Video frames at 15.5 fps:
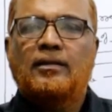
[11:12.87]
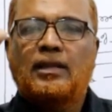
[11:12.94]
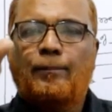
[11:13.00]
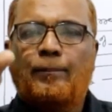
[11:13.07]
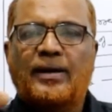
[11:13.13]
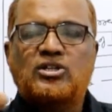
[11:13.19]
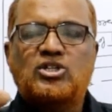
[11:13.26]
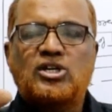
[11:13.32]

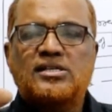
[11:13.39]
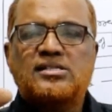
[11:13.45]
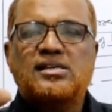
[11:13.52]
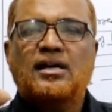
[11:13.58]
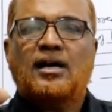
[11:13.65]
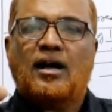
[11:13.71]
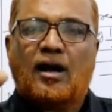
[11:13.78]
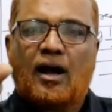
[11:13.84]
The
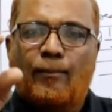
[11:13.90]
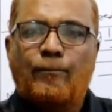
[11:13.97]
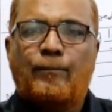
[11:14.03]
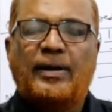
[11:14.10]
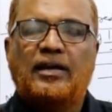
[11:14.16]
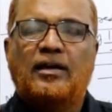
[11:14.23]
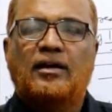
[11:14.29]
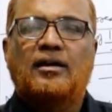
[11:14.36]
purchasing
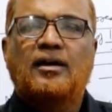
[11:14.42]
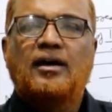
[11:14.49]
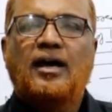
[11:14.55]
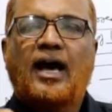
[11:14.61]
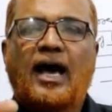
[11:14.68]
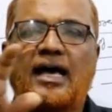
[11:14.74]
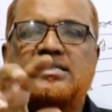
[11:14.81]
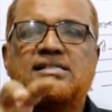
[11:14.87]
company
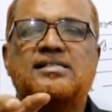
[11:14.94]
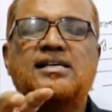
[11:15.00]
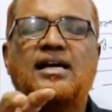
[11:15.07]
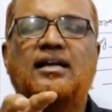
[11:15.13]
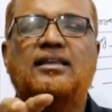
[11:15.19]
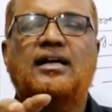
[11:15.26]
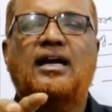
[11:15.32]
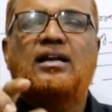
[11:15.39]
has
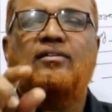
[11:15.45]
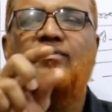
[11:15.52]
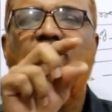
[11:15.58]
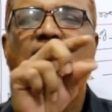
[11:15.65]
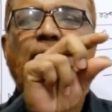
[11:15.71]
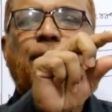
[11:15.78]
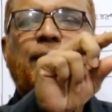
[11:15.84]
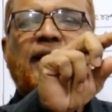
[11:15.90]
said that we
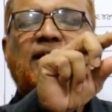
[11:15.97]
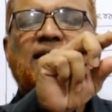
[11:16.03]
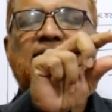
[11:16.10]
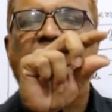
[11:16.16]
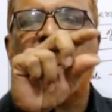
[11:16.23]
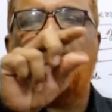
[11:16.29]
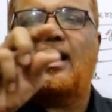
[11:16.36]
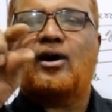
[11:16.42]
will pay
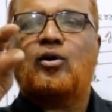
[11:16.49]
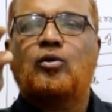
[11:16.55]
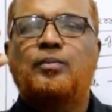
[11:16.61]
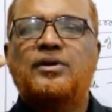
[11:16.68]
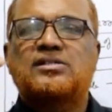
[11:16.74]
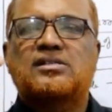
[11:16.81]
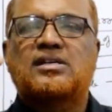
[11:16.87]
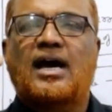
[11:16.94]
10 lakh
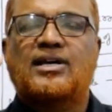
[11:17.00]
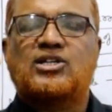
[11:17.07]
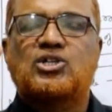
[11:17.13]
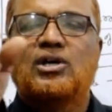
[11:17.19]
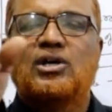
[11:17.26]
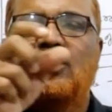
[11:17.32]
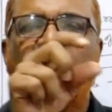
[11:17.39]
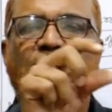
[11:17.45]
rupees
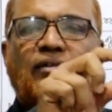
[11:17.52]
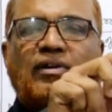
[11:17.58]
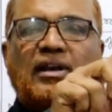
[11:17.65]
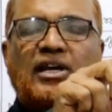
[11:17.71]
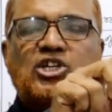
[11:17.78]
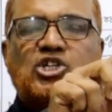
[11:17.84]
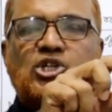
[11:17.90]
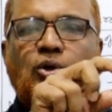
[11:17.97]
cash. We
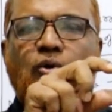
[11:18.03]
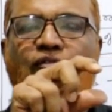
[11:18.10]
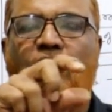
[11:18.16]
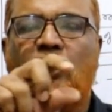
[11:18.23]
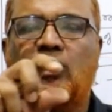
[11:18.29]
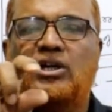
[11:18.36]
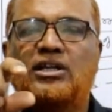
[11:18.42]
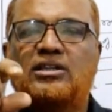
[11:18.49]
will issue
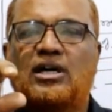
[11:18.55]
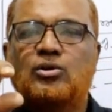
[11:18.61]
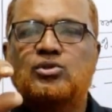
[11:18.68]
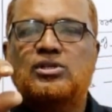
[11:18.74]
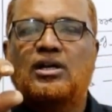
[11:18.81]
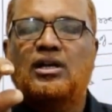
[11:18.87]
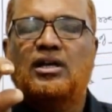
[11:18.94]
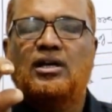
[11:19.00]

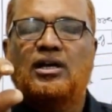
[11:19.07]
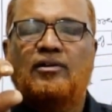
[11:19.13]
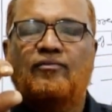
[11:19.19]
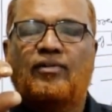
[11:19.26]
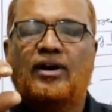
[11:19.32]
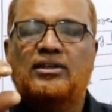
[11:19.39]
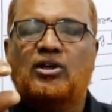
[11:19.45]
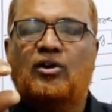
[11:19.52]
40,000
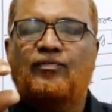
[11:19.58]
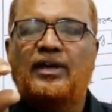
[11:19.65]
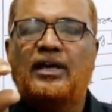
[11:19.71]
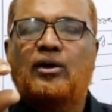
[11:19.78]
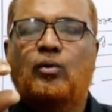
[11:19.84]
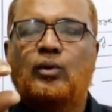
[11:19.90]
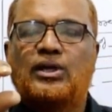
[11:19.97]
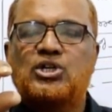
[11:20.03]
worth of
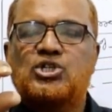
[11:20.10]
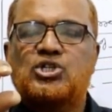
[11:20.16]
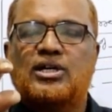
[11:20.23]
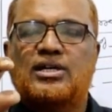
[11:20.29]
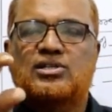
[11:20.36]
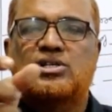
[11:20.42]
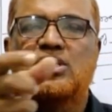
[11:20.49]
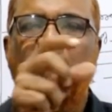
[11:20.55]
equity
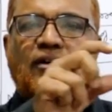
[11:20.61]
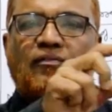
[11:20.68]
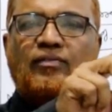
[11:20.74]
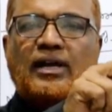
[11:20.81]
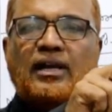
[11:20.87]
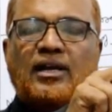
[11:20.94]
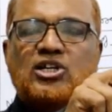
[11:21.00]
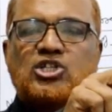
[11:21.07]
shares.
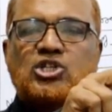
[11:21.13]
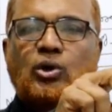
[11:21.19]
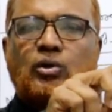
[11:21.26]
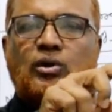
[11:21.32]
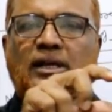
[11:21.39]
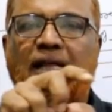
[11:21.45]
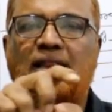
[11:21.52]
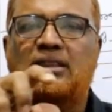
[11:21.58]
We will
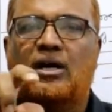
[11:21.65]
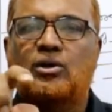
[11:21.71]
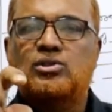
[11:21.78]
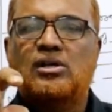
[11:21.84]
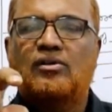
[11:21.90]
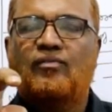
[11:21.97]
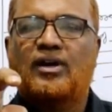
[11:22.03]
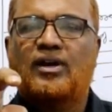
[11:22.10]
issue
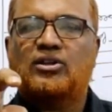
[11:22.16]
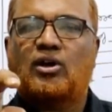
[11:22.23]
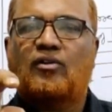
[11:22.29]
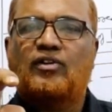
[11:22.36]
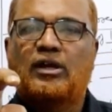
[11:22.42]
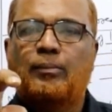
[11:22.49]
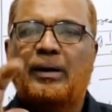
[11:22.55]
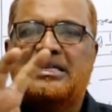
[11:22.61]
10,000 worth
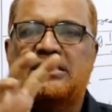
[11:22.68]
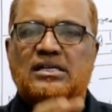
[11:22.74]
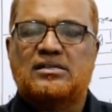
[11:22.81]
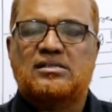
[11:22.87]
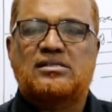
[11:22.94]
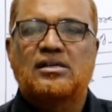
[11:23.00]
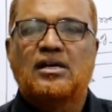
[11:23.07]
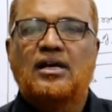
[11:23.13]
of
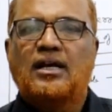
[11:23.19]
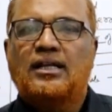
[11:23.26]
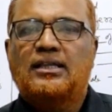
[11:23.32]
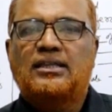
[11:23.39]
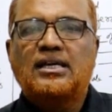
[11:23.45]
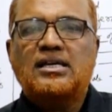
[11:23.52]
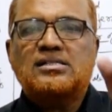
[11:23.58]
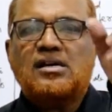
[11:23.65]
debentures.
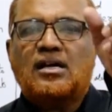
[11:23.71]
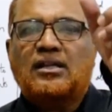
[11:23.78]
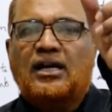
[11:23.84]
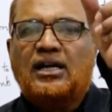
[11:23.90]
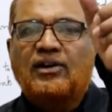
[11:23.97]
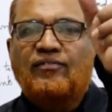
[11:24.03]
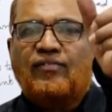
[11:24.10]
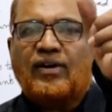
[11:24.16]
These are
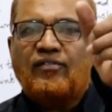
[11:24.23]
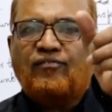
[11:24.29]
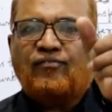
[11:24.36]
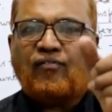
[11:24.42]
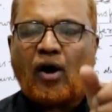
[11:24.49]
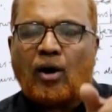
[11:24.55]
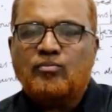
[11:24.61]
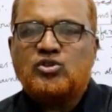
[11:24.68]
the different
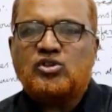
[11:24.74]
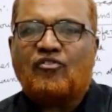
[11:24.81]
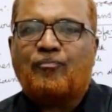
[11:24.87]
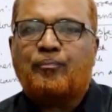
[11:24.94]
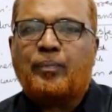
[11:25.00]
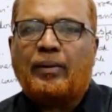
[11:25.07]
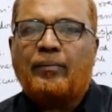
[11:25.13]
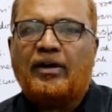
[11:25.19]
forms
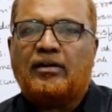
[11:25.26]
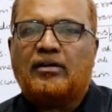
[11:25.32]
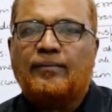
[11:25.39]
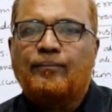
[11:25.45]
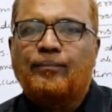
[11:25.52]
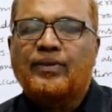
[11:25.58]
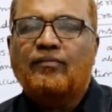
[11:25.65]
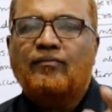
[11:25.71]
of payment
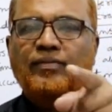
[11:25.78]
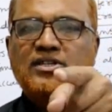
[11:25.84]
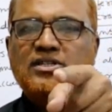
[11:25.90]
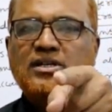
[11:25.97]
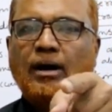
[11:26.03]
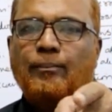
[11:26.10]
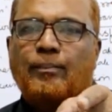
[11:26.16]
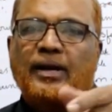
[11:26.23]

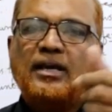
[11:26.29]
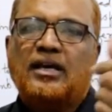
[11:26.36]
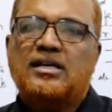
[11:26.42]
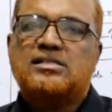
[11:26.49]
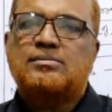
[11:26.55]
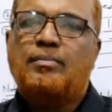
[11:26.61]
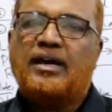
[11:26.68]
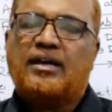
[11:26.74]
which company
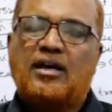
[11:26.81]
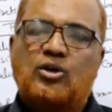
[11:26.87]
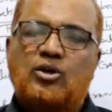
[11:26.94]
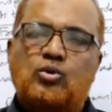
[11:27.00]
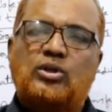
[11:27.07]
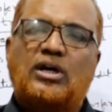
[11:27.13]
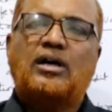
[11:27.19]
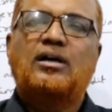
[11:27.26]
is making
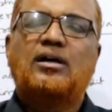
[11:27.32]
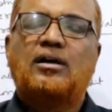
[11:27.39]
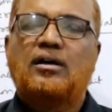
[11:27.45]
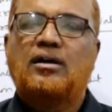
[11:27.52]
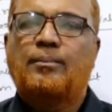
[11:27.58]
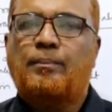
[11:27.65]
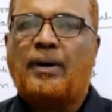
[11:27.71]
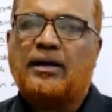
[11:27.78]
to the
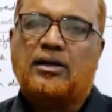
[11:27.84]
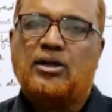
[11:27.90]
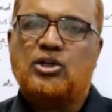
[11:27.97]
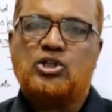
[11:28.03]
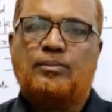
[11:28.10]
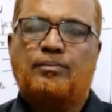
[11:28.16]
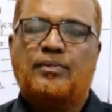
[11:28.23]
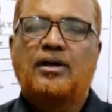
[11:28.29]

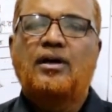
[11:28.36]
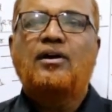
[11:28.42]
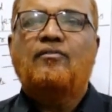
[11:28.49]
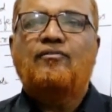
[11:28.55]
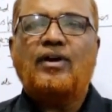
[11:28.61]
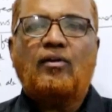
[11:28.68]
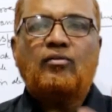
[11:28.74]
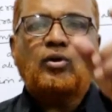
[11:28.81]
partnership.
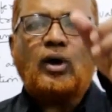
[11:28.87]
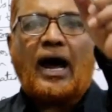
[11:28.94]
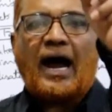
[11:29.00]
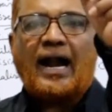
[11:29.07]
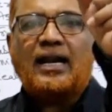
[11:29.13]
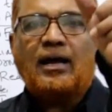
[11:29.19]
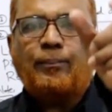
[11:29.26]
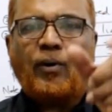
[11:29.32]
We have to
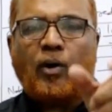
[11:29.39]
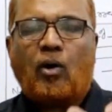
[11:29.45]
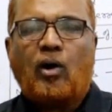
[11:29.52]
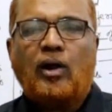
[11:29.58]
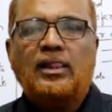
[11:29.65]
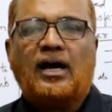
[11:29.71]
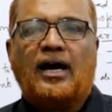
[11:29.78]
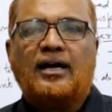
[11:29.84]
add up
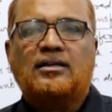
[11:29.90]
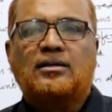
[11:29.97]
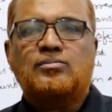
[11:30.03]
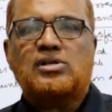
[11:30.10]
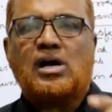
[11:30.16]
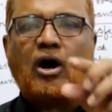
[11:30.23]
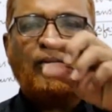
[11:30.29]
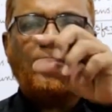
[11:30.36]
all the
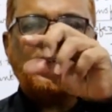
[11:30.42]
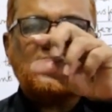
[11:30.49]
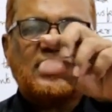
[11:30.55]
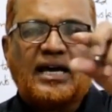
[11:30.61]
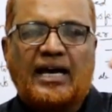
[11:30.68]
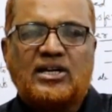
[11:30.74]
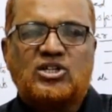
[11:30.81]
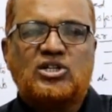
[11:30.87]
items. How
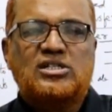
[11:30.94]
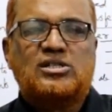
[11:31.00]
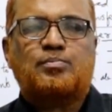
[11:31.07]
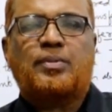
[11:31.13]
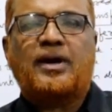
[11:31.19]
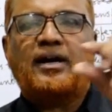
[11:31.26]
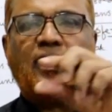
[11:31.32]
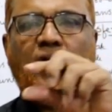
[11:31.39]
much cash is
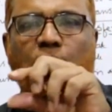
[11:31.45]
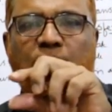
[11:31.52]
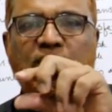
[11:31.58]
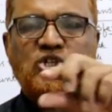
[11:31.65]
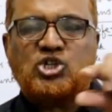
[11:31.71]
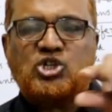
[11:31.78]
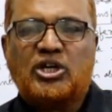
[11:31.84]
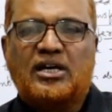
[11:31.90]
paid, how
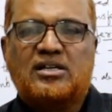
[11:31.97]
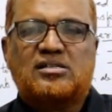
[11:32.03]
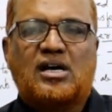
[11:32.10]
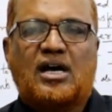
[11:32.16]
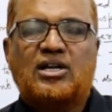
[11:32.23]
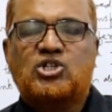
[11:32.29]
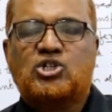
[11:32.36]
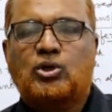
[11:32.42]
much shares
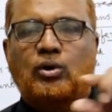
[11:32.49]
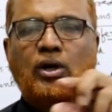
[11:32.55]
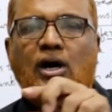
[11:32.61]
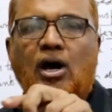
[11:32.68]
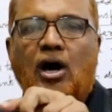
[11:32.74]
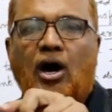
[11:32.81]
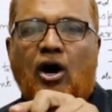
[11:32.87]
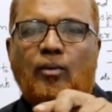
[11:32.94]
are issued,
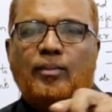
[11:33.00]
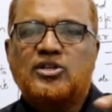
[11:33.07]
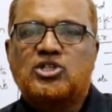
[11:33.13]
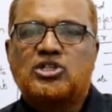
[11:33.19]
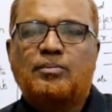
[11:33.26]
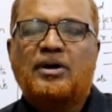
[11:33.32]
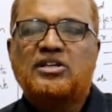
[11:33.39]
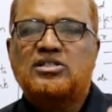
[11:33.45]
how
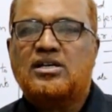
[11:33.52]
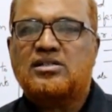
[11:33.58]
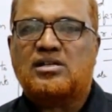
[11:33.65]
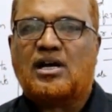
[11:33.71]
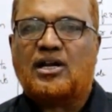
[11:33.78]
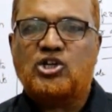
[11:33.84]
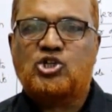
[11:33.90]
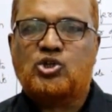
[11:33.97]
much debentures
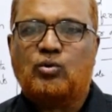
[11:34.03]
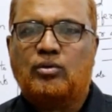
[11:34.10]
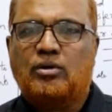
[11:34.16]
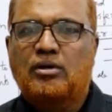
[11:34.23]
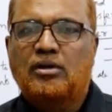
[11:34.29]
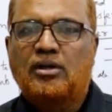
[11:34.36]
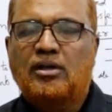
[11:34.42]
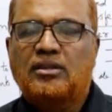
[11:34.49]
are issued.
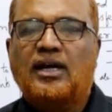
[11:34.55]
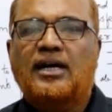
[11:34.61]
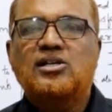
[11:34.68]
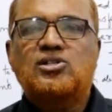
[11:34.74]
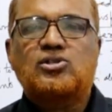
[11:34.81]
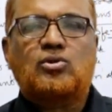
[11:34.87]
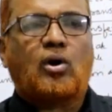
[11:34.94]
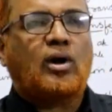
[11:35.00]
That
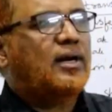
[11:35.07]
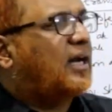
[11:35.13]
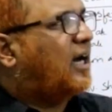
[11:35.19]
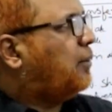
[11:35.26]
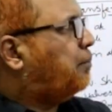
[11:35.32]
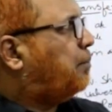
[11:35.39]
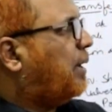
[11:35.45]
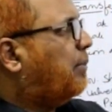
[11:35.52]
is called
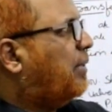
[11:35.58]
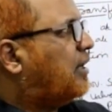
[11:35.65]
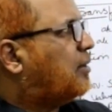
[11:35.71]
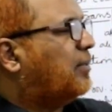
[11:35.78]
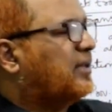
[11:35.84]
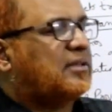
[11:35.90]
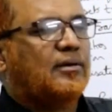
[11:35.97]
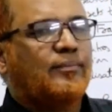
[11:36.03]
net
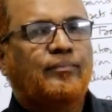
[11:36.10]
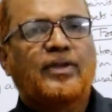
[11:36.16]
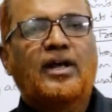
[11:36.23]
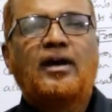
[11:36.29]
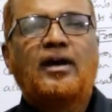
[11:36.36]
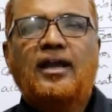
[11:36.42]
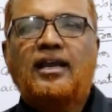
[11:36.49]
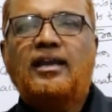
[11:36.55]
payment method.
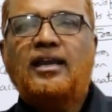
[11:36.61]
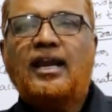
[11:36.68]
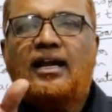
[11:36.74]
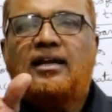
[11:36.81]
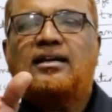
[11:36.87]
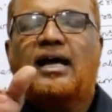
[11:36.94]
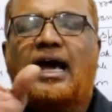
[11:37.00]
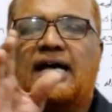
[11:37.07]

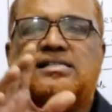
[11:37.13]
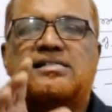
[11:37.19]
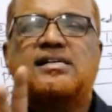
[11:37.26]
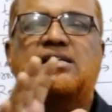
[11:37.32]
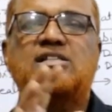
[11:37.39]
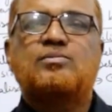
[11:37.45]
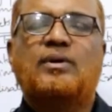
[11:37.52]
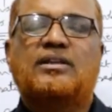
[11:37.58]
Net
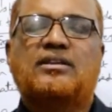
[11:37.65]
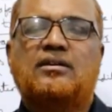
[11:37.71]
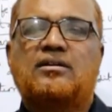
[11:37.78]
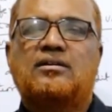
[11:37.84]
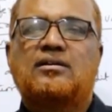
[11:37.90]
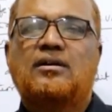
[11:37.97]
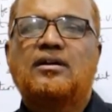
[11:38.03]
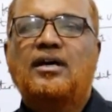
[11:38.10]
assets
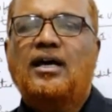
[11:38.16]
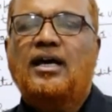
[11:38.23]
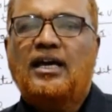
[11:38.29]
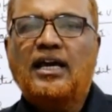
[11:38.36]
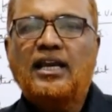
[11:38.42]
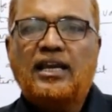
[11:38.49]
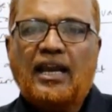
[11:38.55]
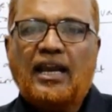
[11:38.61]
method.
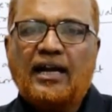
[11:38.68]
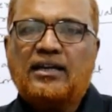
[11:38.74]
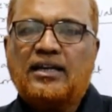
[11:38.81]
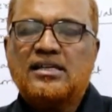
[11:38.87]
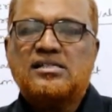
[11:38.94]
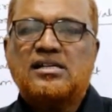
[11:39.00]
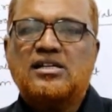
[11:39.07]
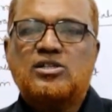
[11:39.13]
In net
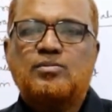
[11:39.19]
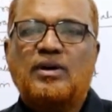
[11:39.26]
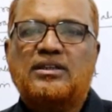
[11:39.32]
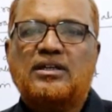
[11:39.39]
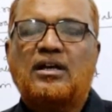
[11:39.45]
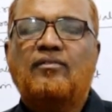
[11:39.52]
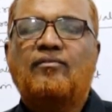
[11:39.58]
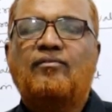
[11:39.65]
assets
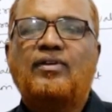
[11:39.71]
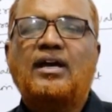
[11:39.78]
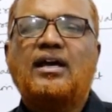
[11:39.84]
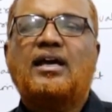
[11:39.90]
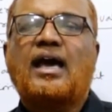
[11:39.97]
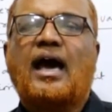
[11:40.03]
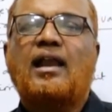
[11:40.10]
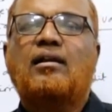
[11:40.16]
method,
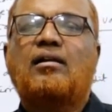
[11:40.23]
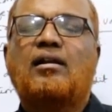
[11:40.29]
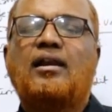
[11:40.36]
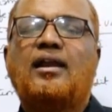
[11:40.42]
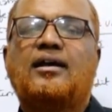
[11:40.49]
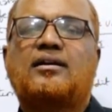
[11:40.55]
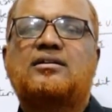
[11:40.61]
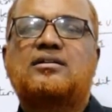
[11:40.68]
we
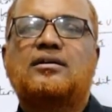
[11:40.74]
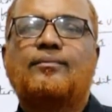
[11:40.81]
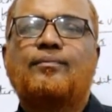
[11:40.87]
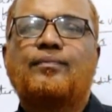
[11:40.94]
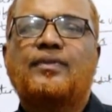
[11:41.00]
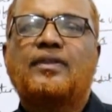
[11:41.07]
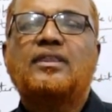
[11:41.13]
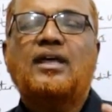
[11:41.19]
calculate
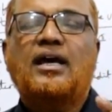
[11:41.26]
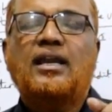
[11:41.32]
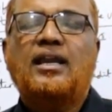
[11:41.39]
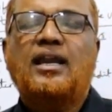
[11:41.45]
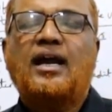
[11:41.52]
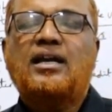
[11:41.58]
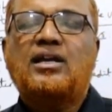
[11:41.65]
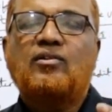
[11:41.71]
the
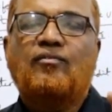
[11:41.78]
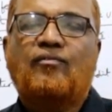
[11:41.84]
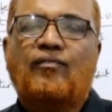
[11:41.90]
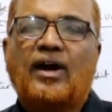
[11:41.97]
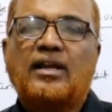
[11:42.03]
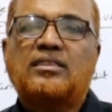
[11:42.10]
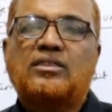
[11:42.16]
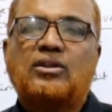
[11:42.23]
net
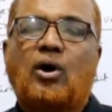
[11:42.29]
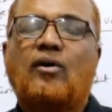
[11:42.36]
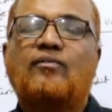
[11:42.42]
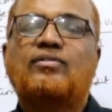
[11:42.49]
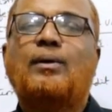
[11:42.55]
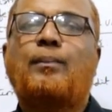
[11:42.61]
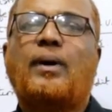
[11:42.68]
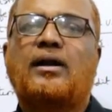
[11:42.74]
worth
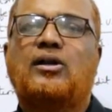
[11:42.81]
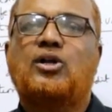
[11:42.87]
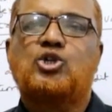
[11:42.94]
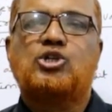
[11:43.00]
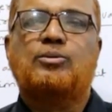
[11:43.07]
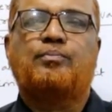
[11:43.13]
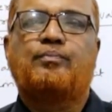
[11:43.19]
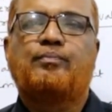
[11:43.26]
of the
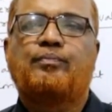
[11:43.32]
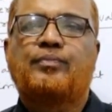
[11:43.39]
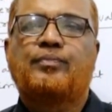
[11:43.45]
partnership.